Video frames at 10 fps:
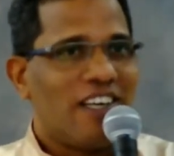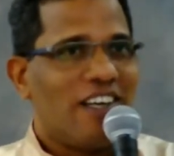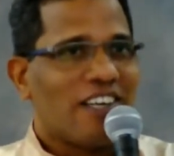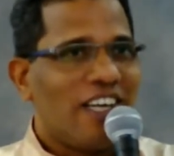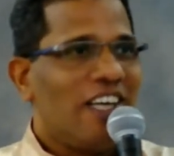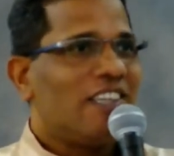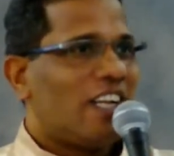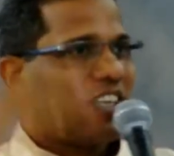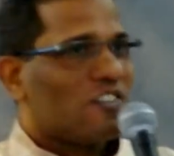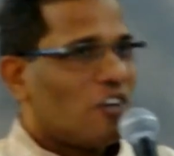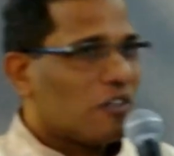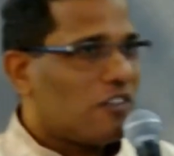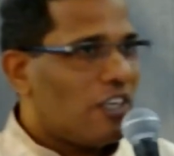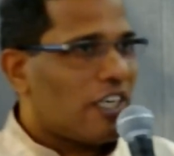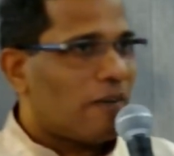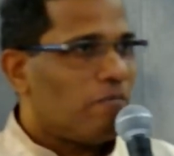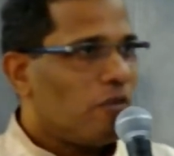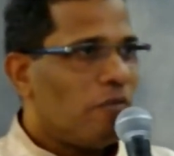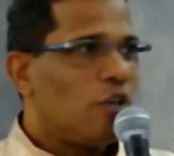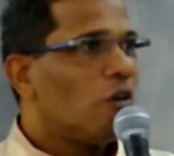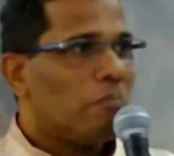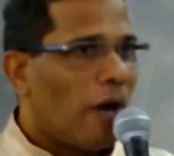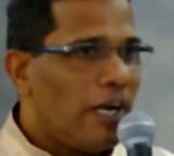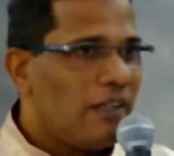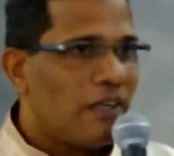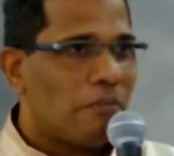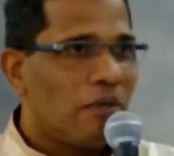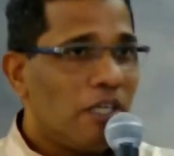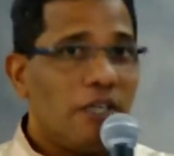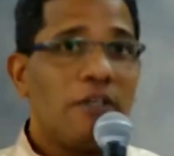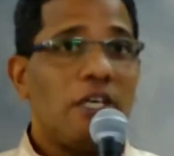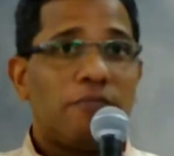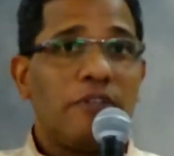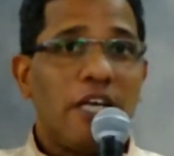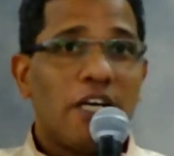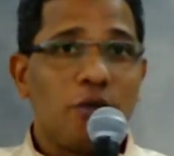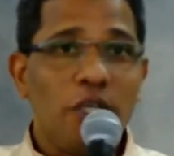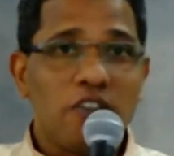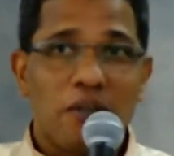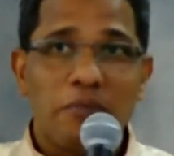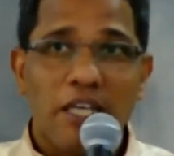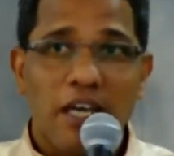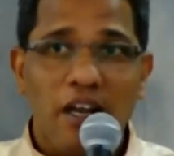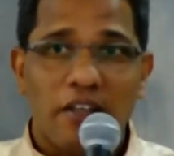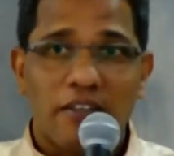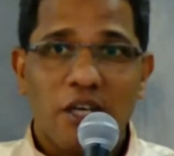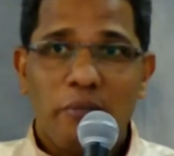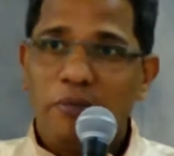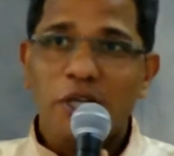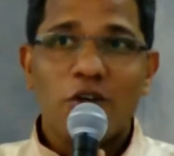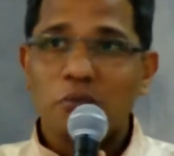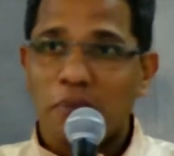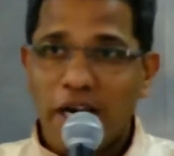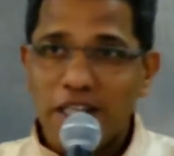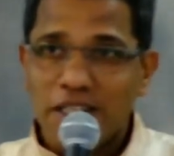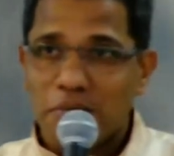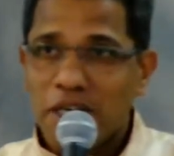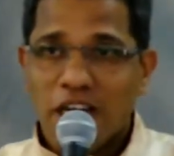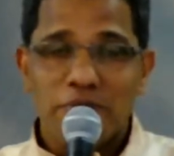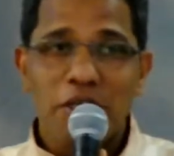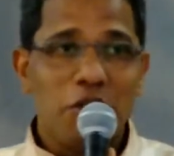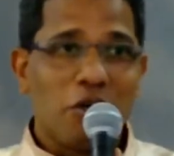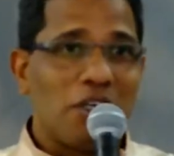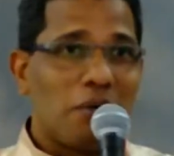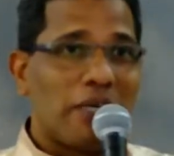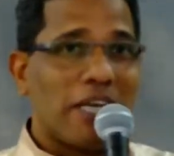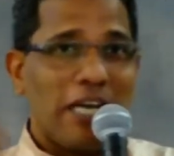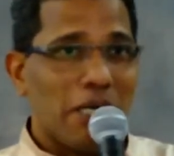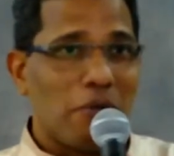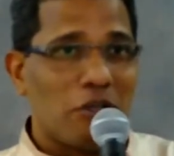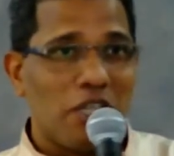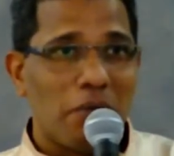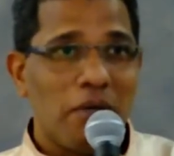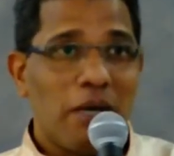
Okay. The next door children, we don't mind them. If they are doing something else, we don't mind them and we don't I mean, care about them.